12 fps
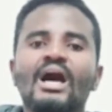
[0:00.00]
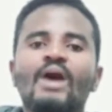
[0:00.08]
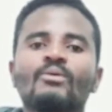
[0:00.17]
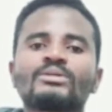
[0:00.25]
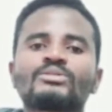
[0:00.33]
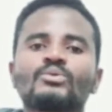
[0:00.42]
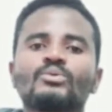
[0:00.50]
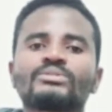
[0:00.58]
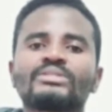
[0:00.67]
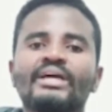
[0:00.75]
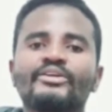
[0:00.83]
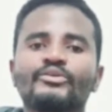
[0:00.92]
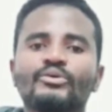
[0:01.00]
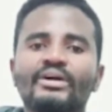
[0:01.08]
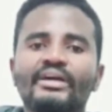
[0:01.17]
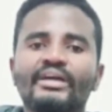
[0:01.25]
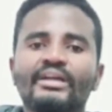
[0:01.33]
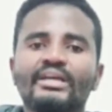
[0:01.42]
Our schools are in
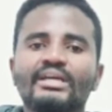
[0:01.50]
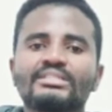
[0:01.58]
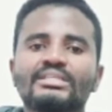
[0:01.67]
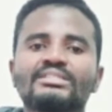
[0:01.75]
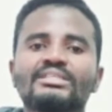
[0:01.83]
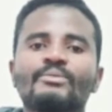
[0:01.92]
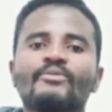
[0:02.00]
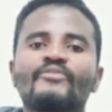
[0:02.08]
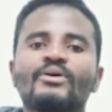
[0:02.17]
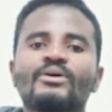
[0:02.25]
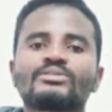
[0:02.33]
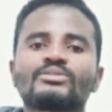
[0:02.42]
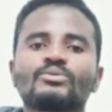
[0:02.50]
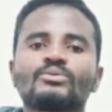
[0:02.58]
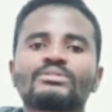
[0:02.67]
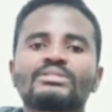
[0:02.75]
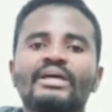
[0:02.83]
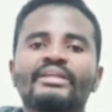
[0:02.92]
rural areas and some of our
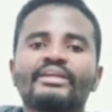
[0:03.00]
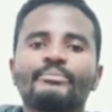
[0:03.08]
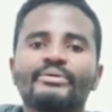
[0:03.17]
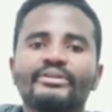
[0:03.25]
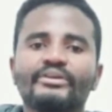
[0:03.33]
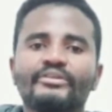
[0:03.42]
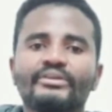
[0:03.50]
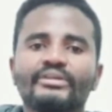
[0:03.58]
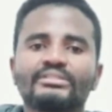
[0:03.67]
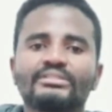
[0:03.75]
schools are in urban areas.